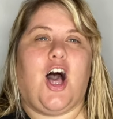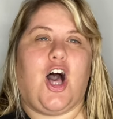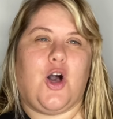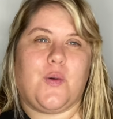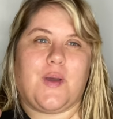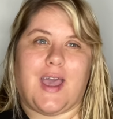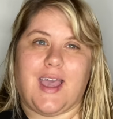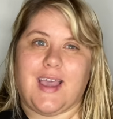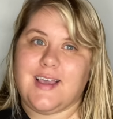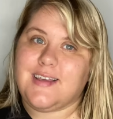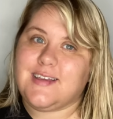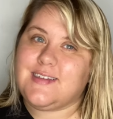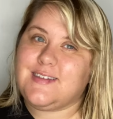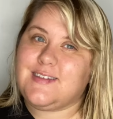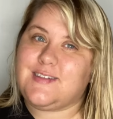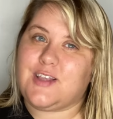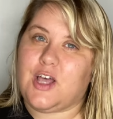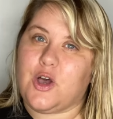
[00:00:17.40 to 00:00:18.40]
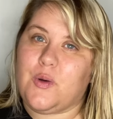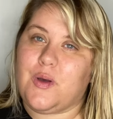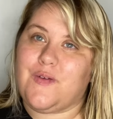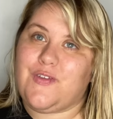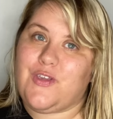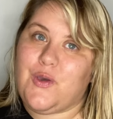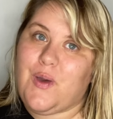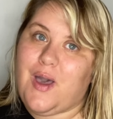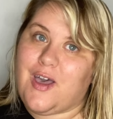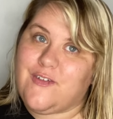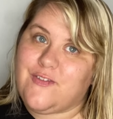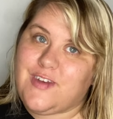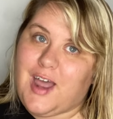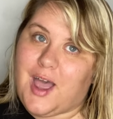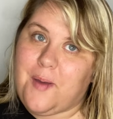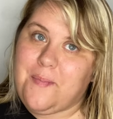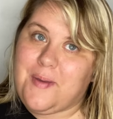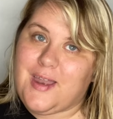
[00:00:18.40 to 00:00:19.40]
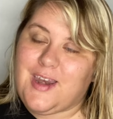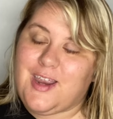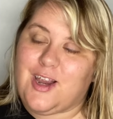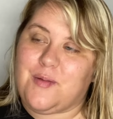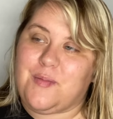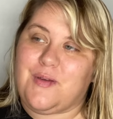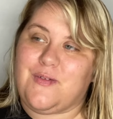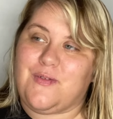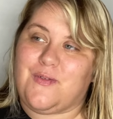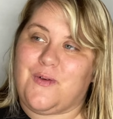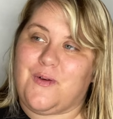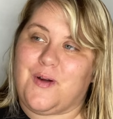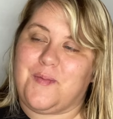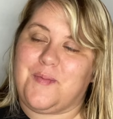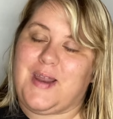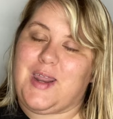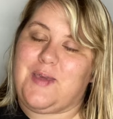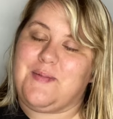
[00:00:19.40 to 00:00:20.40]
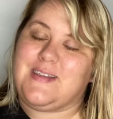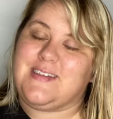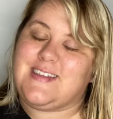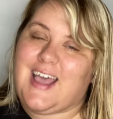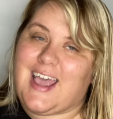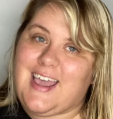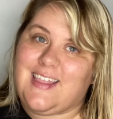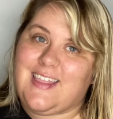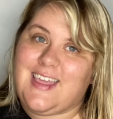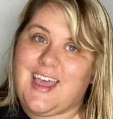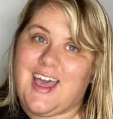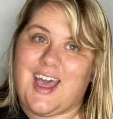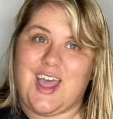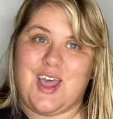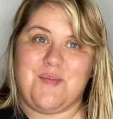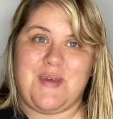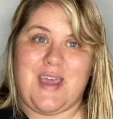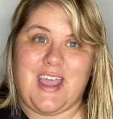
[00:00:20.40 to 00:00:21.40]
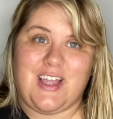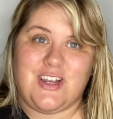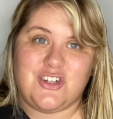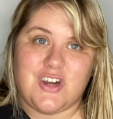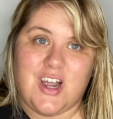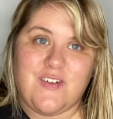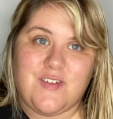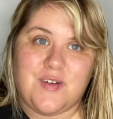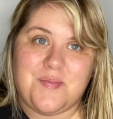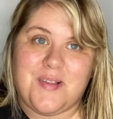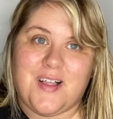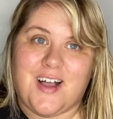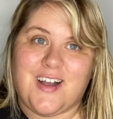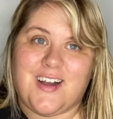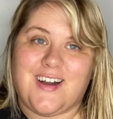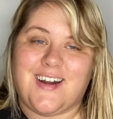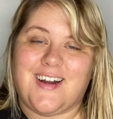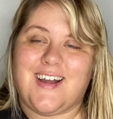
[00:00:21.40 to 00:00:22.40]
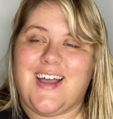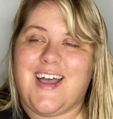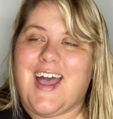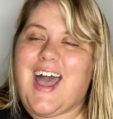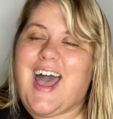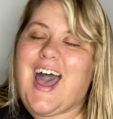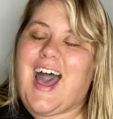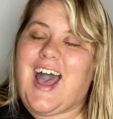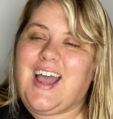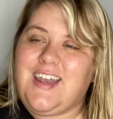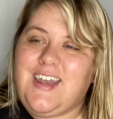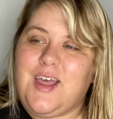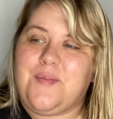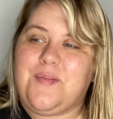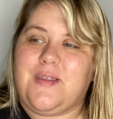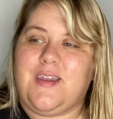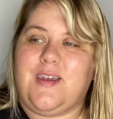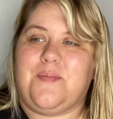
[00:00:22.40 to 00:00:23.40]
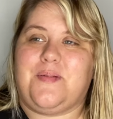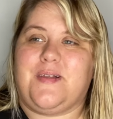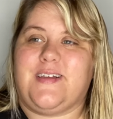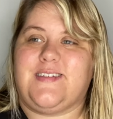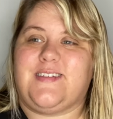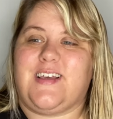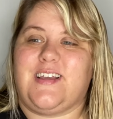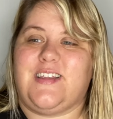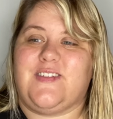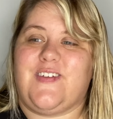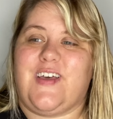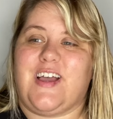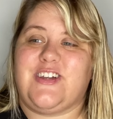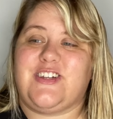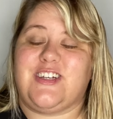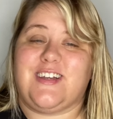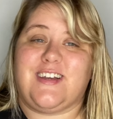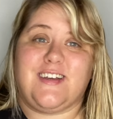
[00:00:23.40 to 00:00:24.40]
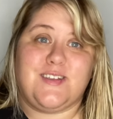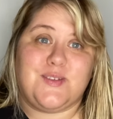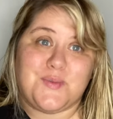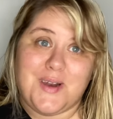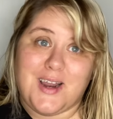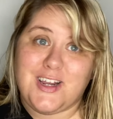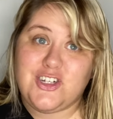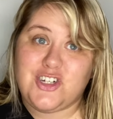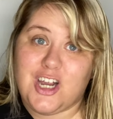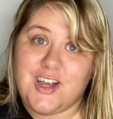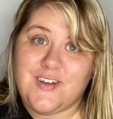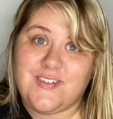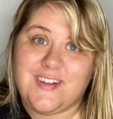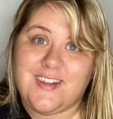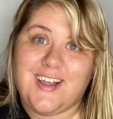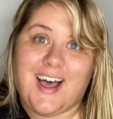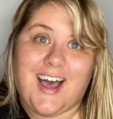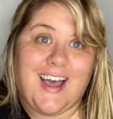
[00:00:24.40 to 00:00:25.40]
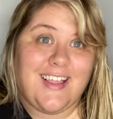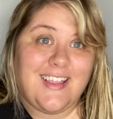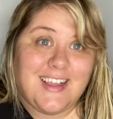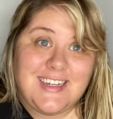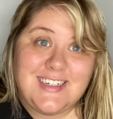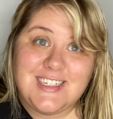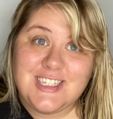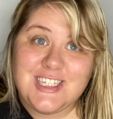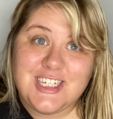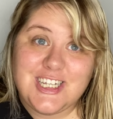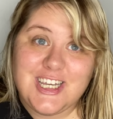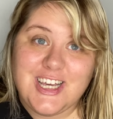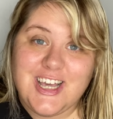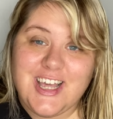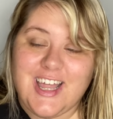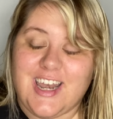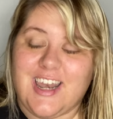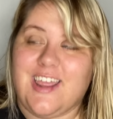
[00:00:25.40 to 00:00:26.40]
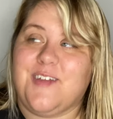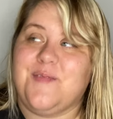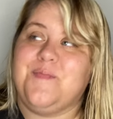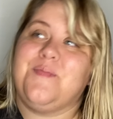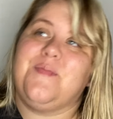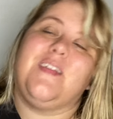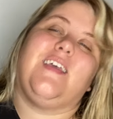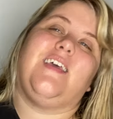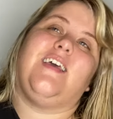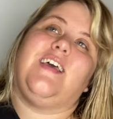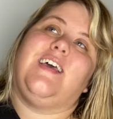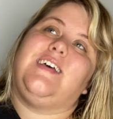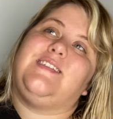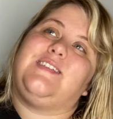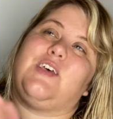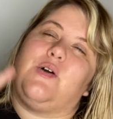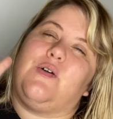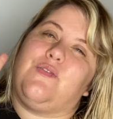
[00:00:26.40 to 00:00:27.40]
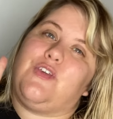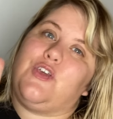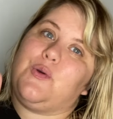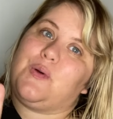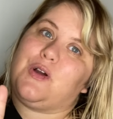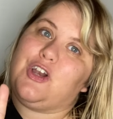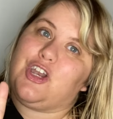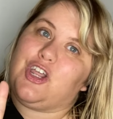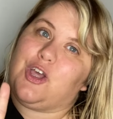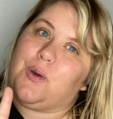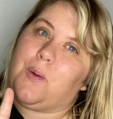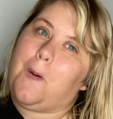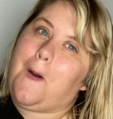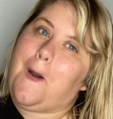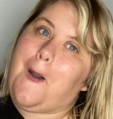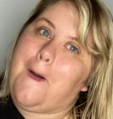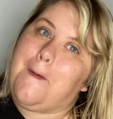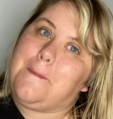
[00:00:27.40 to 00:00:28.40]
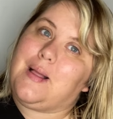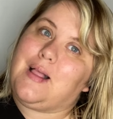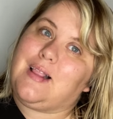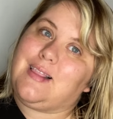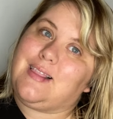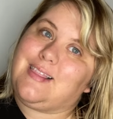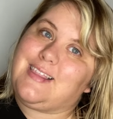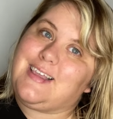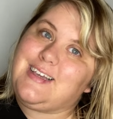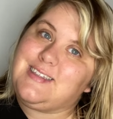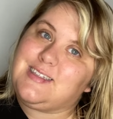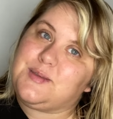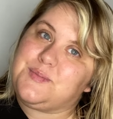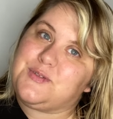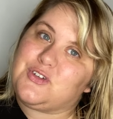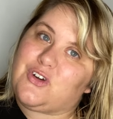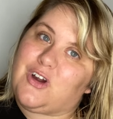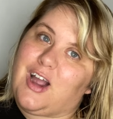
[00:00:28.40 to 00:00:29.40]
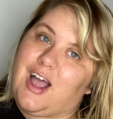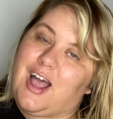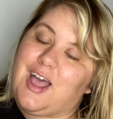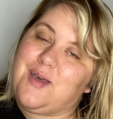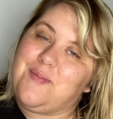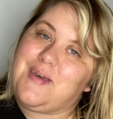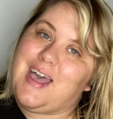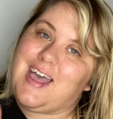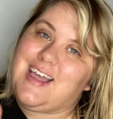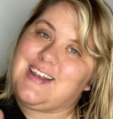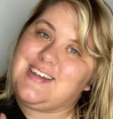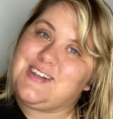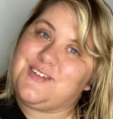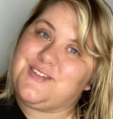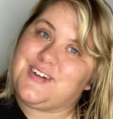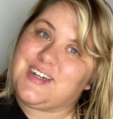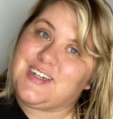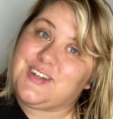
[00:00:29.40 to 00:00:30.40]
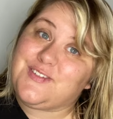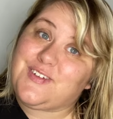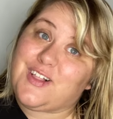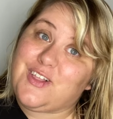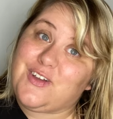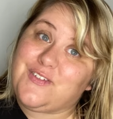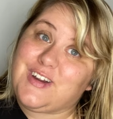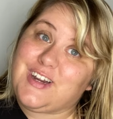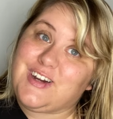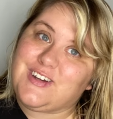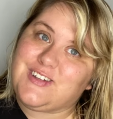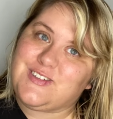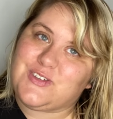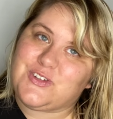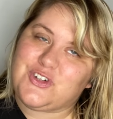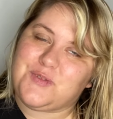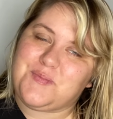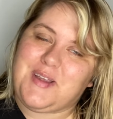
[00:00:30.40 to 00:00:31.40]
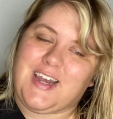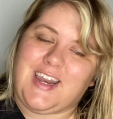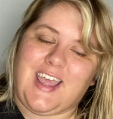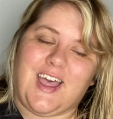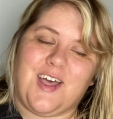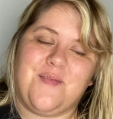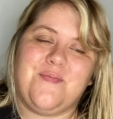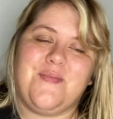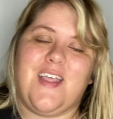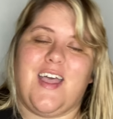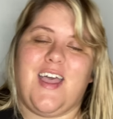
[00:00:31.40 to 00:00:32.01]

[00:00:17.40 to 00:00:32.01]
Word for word: Okay, so if you have not been here before, my name is Haley. I am a travel blogger. I dabble into plus size fashion because when I travel, I like to look good. So if you are new, please subscribe and don't forget to follow over here on social media.